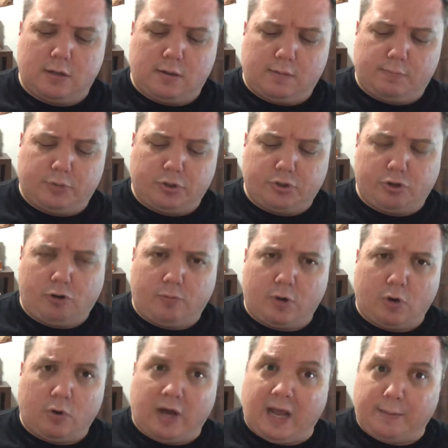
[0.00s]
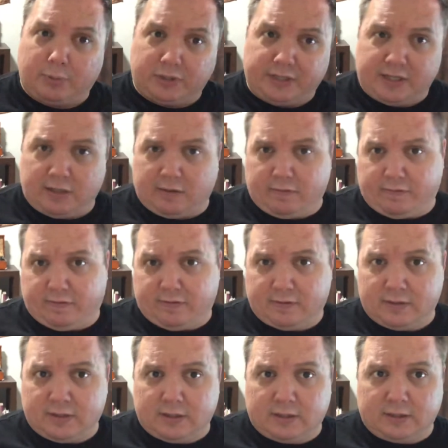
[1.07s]
Perdomo, I believe,
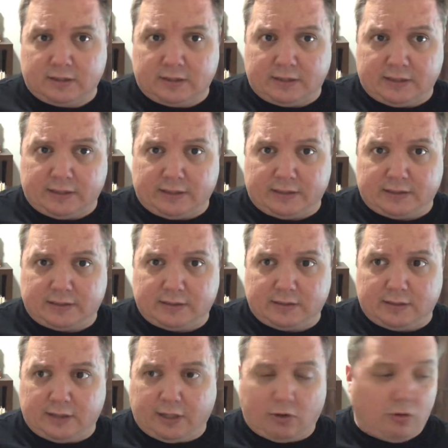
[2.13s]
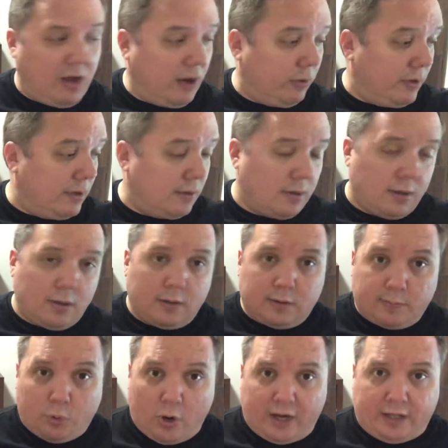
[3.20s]
is Nicaraguan. The
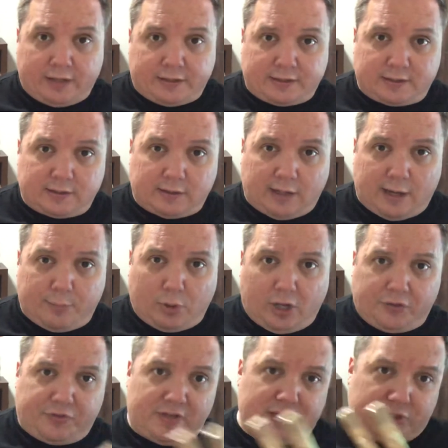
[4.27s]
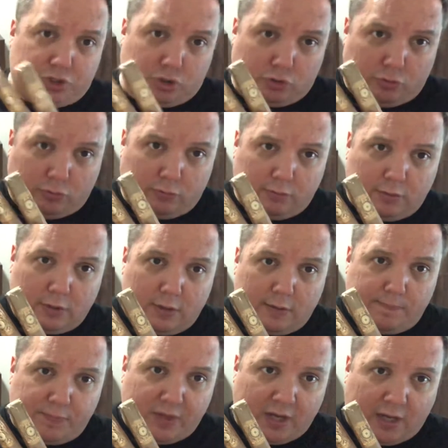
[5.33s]
point is, I bought these two.
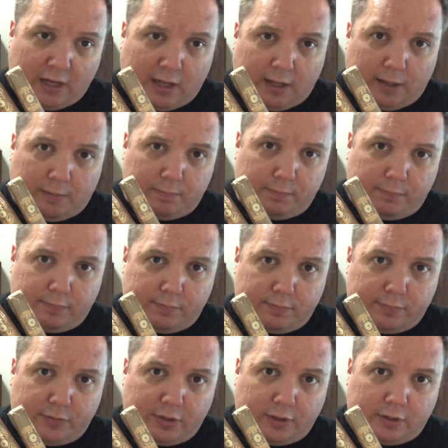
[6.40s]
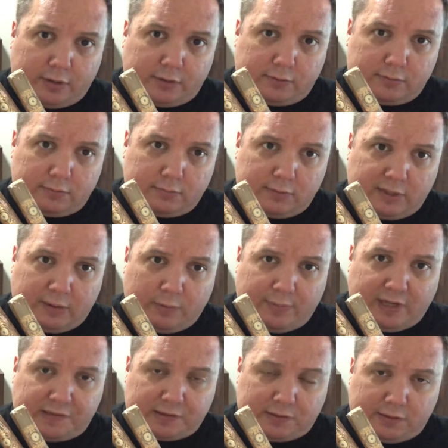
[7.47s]
They were
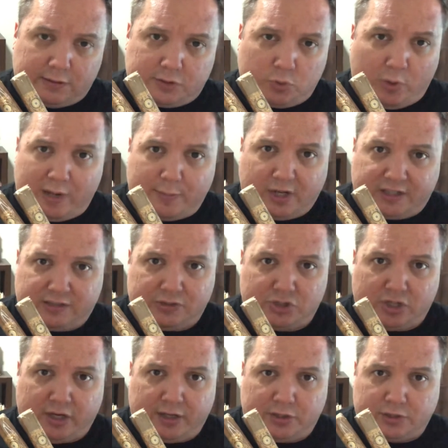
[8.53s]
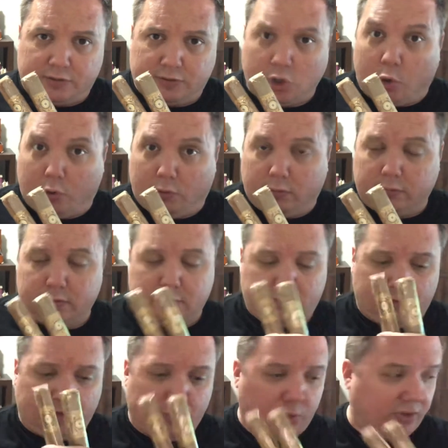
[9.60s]
basically $20 and change total
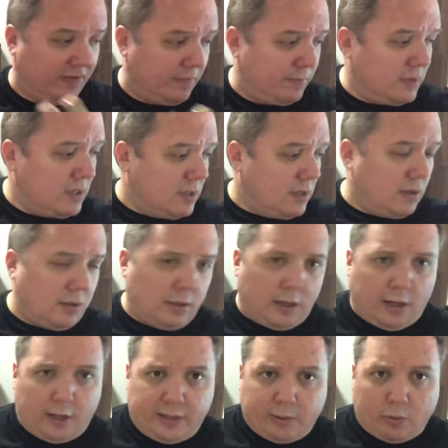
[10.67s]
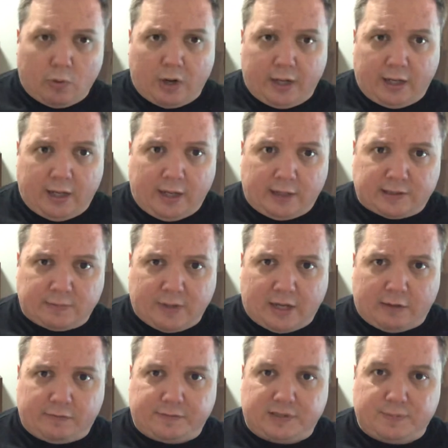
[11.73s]
for the both of them. They were running some kind
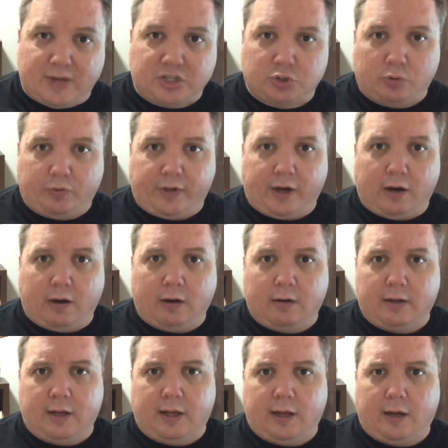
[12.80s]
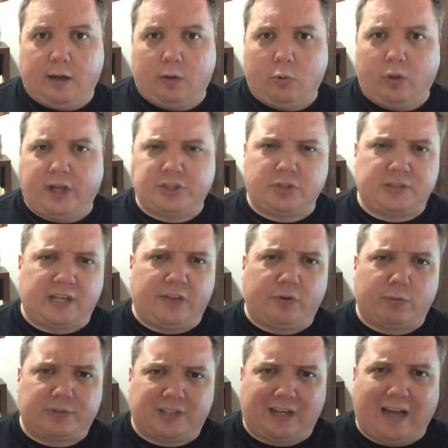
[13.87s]
of special there. Well, I should say there
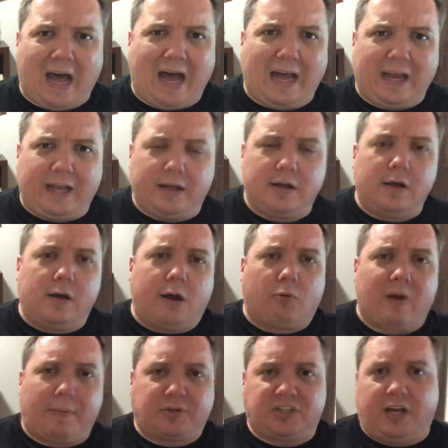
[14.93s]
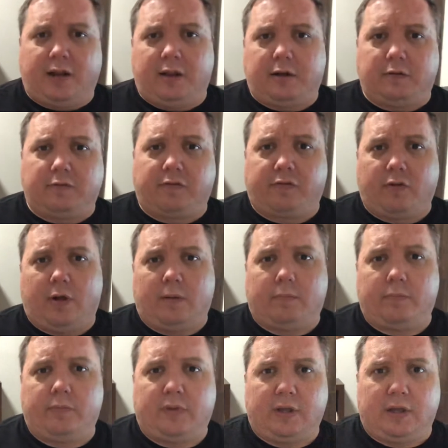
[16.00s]
was a representative
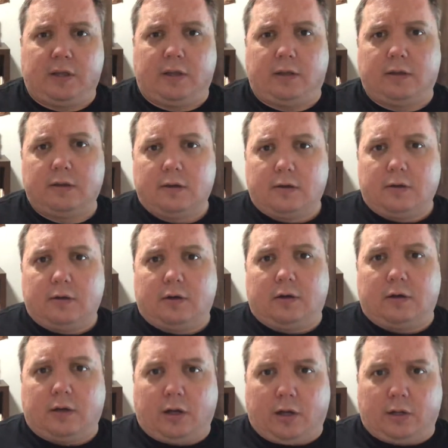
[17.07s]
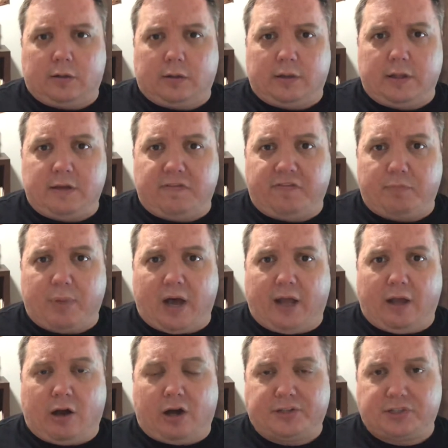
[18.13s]
from the Leaf
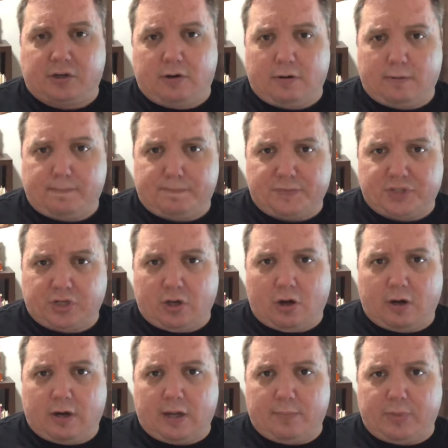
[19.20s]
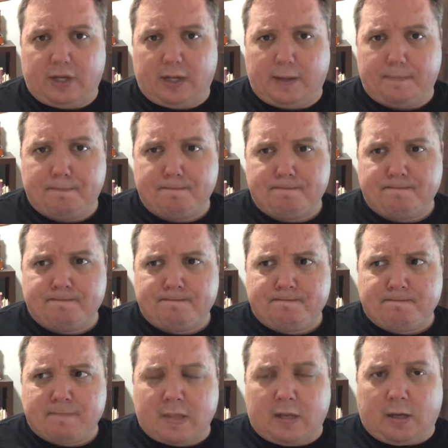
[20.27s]
by Oscar cigar company,
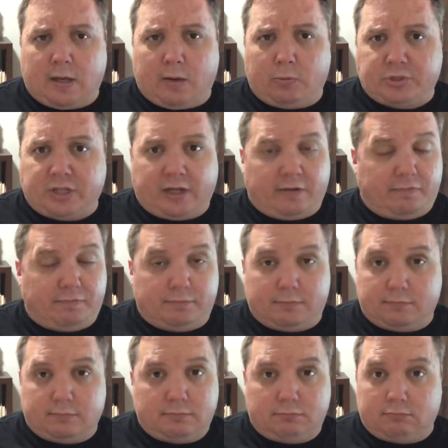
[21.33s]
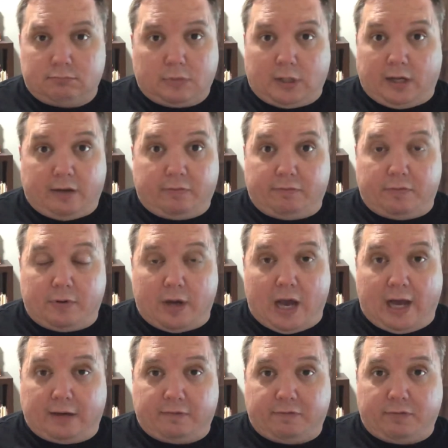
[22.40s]
which I'm
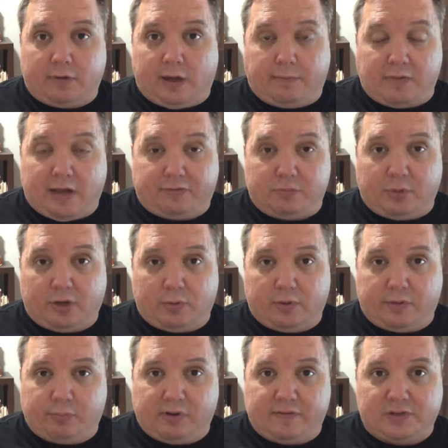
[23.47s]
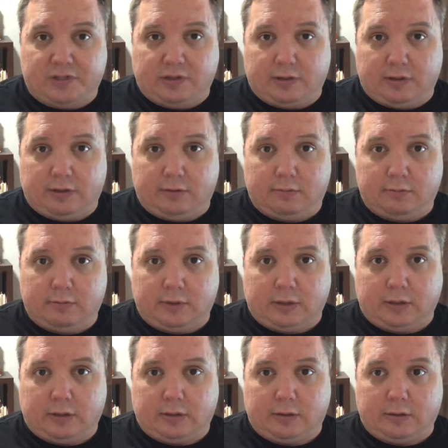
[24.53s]
not familiar with. Previously,
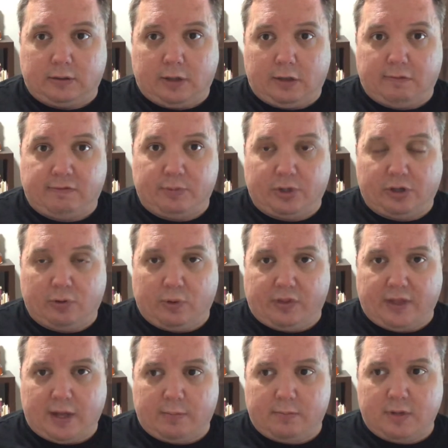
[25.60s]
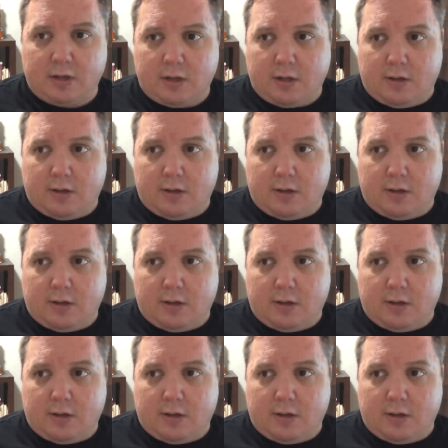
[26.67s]
unfamiliar with them.